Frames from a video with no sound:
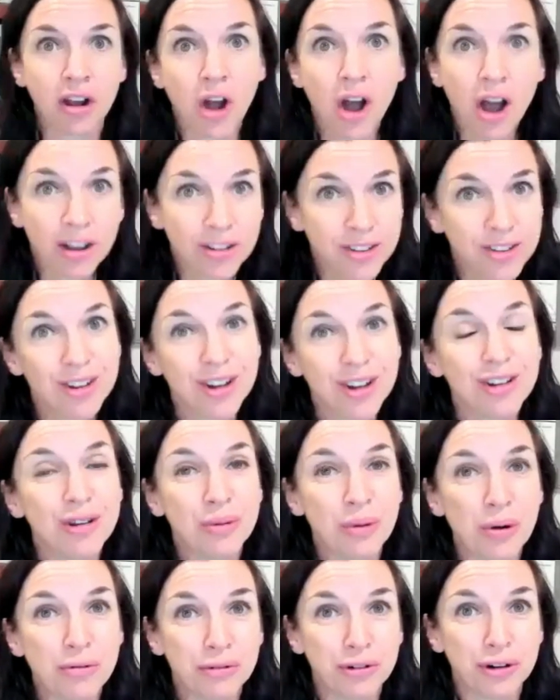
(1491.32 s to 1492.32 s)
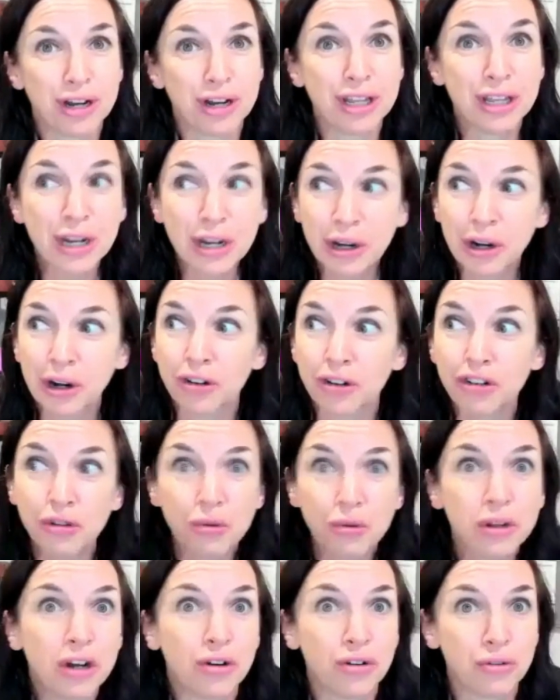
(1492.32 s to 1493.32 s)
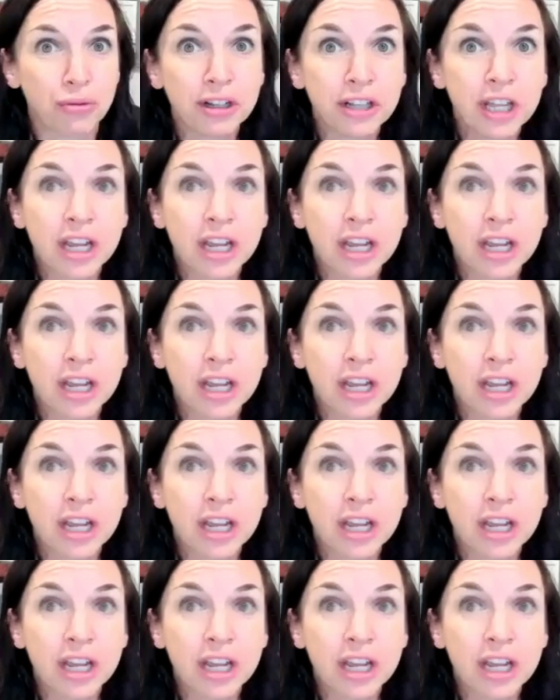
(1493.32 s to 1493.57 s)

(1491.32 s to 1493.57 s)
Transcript: is that costing you over a year, 2 years,